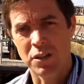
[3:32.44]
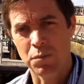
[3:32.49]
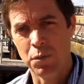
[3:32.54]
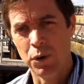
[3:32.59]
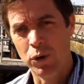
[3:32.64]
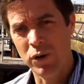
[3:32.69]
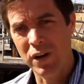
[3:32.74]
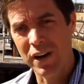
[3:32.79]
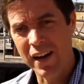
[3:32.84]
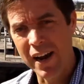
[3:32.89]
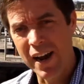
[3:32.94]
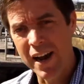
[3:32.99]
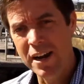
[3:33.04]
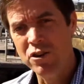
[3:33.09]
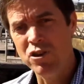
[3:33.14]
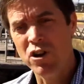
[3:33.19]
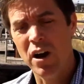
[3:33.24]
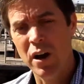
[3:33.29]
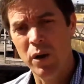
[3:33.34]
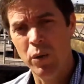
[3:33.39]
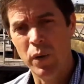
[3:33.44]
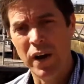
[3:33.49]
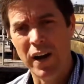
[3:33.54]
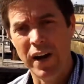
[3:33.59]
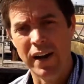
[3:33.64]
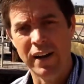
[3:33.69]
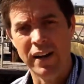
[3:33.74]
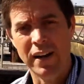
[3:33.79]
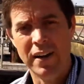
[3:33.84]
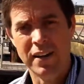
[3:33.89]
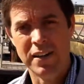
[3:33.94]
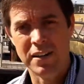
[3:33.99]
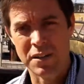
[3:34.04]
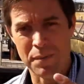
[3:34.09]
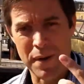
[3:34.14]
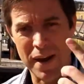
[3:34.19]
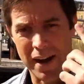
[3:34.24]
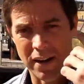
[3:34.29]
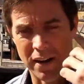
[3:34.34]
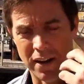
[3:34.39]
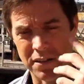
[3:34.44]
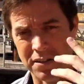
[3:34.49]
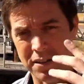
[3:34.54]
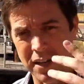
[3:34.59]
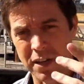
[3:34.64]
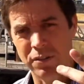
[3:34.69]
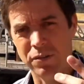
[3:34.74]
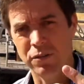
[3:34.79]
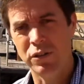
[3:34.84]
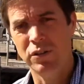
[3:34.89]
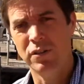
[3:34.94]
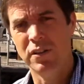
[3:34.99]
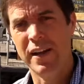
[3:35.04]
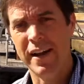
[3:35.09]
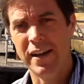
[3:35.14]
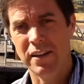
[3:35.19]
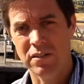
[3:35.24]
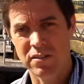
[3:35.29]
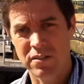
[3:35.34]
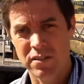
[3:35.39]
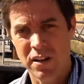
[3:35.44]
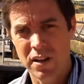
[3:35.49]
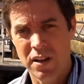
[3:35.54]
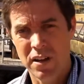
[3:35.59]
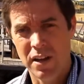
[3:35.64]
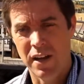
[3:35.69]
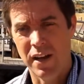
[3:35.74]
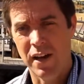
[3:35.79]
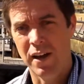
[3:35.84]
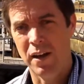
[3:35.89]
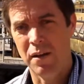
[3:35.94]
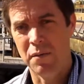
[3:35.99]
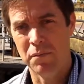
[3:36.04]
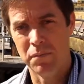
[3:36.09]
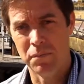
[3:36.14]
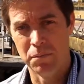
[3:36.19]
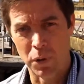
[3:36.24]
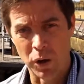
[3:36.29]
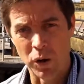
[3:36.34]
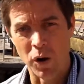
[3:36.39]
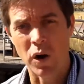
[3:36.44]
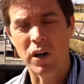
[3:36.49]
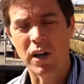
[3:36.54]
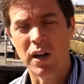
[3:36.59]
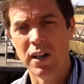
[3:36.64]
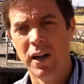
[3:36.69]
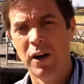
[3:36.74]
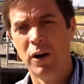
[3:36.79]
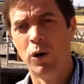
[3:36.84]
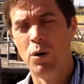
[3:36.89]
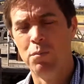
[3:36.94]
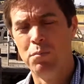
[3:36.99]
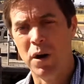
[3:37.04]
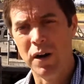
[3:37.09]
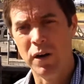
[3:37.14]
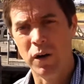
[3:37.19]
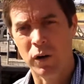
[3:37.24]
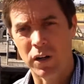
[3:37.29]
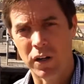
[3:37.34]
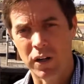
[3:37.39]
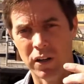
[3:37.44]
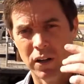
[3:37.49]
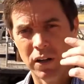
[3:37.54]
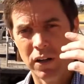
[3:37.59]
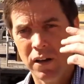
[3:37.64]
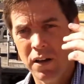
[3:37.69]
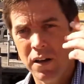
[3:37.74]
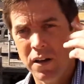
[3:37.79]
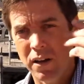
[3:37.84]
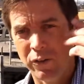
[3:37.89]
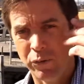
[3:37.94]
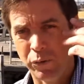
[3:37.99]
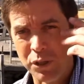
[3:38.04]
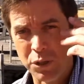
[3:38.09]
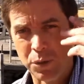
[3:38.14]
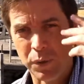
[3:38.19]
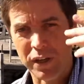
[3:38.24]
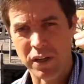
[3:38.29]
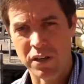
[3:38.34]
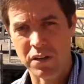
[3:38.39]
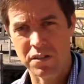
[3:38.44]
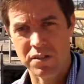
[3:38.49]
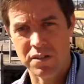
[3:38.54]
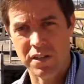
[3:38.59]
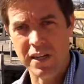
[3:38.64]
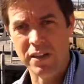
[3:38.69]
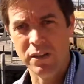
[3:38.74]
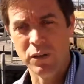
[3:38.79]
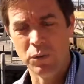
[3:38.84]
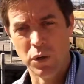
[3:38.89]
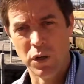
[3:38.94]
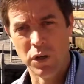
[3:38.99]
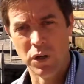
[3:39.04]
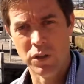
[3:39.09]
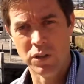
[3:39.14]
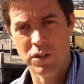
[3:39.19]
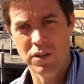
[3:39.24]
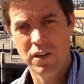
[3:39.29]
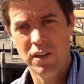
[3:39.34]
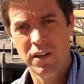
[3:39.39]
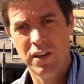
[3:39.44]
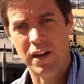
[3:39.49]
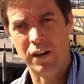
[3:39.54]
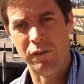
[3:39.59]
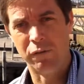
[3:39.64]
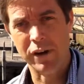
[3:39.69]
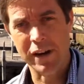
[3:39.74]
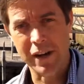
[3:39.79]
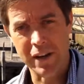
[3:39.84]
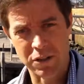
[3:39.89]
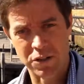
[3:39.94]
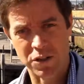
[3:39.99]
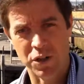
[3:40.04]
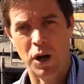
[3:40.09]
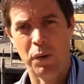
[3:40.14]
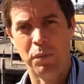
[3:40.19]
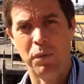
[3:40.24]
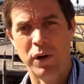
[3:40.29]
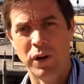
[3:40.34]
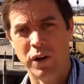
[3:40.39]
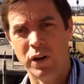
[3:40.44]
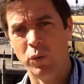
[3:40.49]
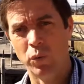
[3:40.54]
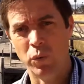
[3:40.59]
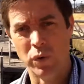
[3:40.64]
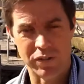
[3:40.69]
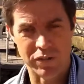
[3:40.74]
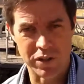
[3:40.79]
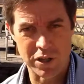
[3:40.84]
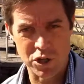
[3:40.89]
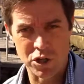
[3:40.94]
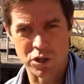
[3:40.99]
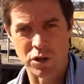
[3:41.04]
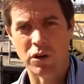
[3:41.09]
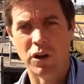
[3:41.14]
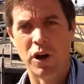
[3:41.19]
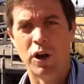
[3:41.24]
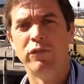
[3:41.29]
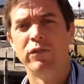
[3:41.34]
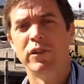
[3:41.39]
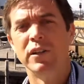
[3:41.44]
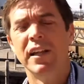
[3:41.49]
Explore Engage eyewear is about a see-through lens, monocular or binocular, of which we can see the world and reinterpret it with digital